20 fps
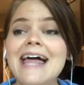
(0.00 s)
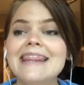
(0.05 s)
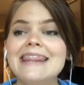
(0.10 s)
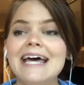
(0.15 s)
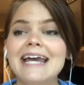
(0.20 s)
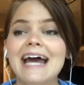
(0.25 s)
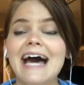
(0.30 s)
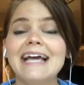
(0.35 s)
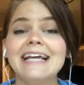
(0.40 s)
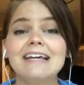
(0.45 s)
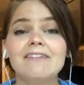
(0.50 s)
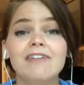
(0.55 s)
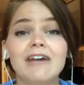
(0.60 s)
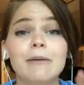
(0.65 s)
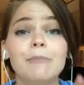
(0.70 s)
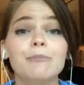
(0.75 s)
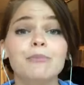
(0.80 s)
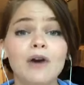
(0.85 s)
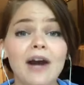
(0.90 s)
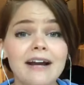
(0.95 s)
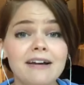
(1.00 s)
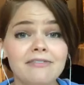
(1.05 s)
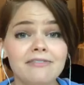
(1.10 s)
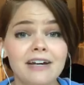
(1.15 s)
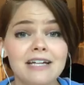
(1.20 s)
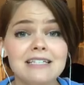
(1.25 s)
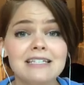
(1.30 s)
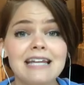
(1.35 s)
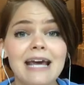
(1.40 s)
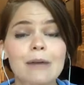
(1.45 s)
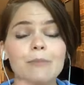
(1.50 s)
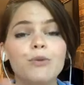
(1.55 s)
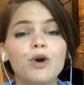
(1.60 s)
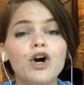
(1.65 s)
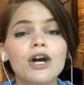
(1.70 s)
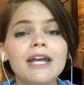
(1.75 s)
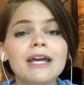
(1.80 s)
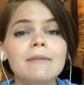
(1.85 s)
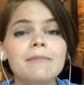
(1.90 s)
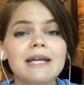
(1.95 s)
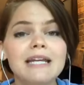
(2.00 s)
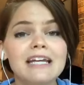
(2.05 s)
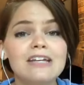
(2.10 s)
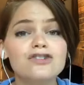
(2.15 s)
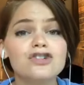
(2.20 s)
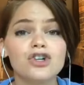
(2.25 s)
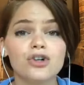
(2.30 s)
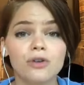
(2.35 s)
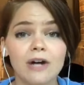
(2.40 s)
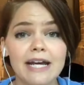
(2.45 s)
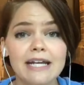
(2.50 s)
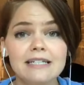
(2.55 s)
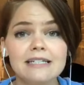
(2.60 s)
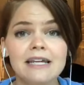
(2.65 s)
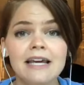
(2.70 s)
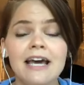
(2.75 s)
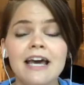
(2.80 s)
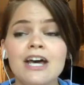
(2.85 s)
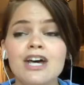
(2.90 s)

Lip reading: Then I give him breakfast and put him in his crate.